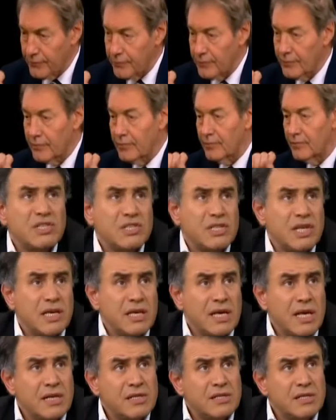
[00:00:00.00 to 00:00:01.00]
I would say
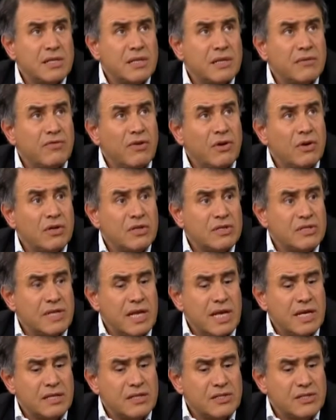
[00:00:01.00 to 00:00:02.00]
yes in the following
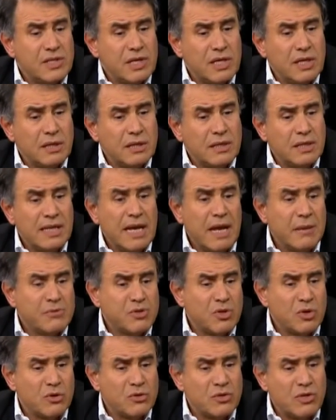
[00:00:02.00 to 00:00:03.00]
sense. In
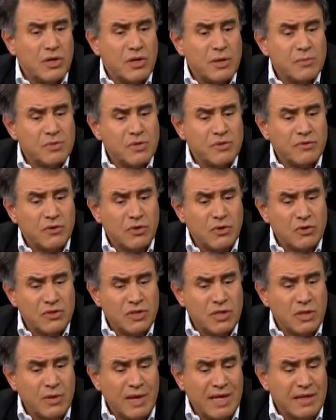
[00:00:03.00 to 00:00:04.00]
absolute terms, of
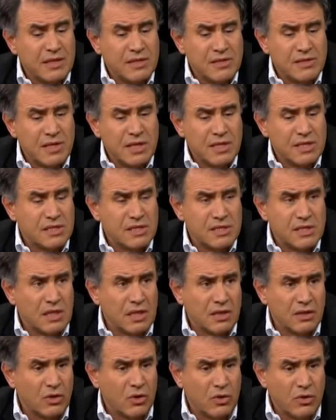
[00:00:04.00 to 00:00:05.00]
course, the United States is
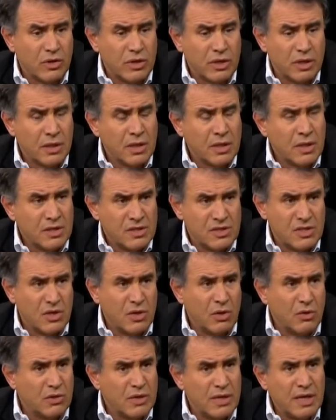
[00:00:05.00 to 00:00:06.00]
still growing
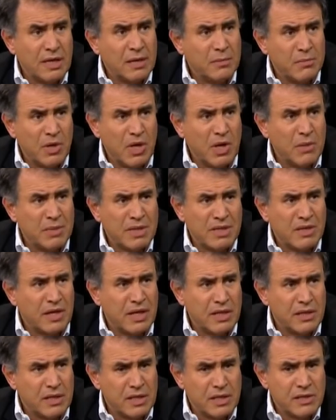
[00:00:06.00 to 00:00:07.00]
slowly. Unemployment
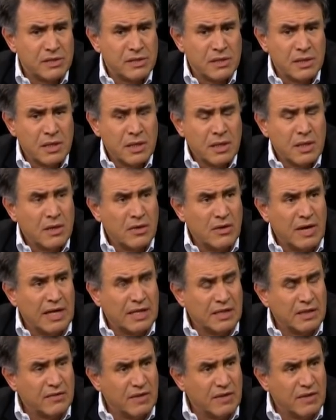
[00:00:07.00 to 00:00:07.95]
rate is relatively high.